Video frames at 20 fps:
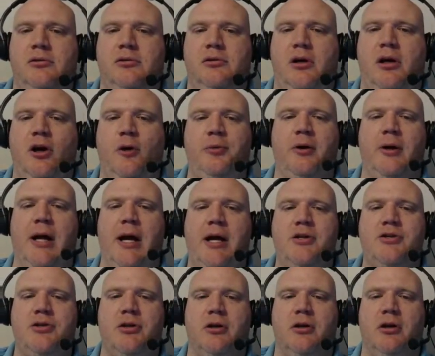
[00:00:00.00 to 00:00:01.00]
Hope you
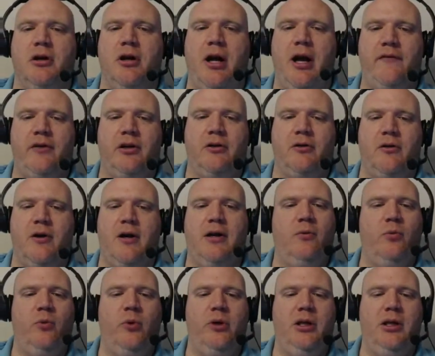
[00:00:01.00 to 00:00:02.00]
guys are having a great
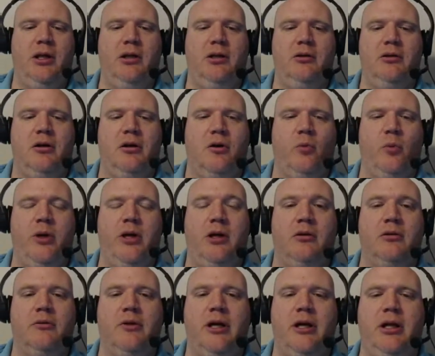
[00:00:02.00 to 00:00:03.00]
weekend or week
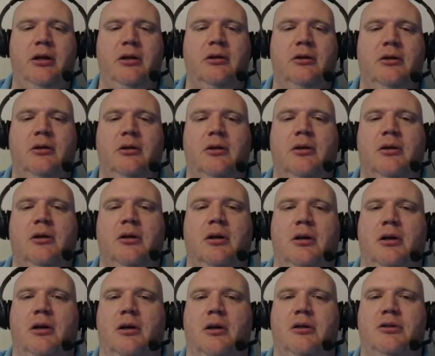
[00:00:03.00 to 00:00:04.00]
already.
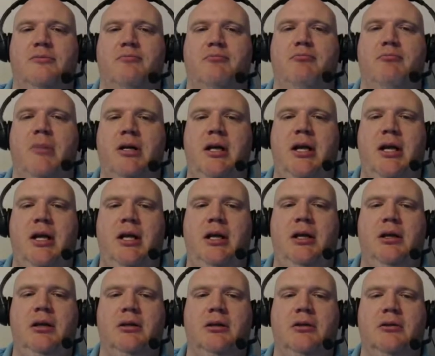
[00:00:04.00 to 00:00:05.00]
It's Monday.
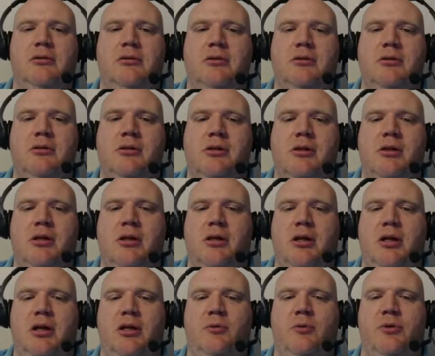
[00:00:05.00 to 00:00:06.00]

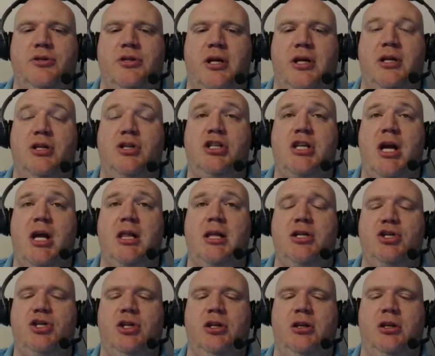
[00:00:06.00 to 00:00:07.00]
It was a
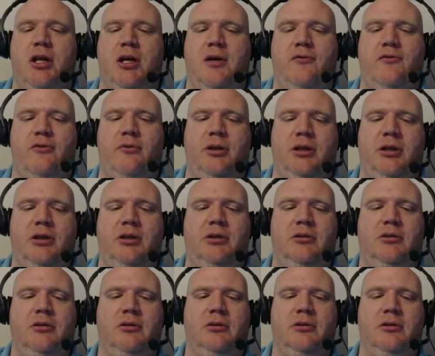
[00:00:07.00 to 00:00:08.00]
challenging day for me
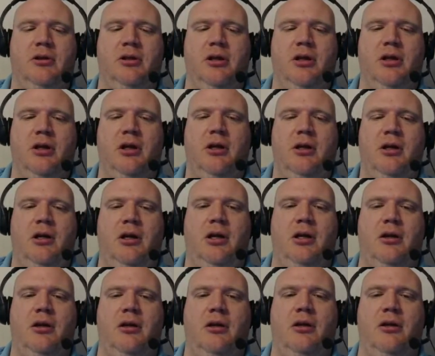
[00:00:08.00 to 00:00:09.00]

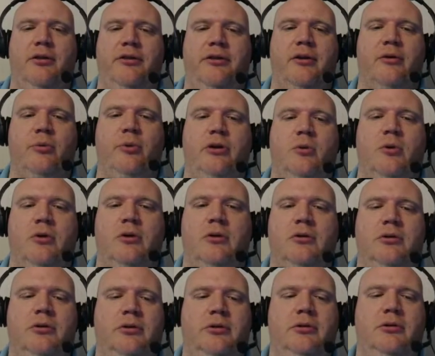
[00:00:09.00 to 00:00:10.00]
in the real
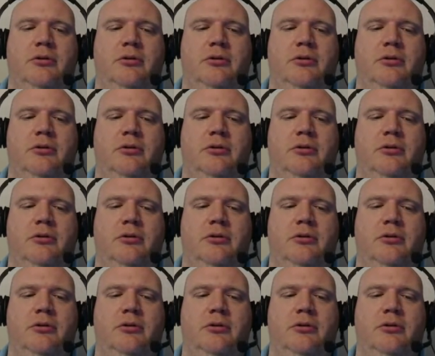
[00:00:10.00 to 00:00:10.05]
world.